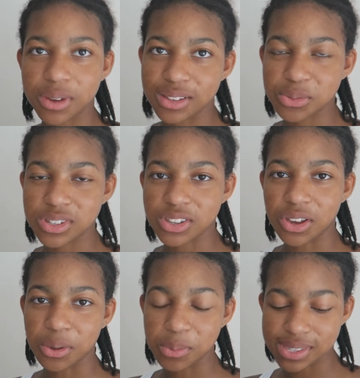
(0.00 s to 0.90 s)
guys what is
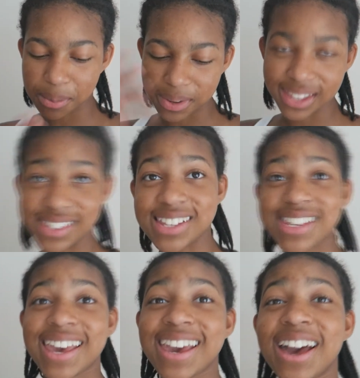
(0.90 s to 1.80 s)
going on, what's happening.
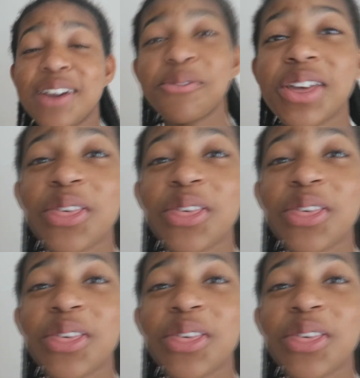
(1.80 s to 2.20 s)
Today I'm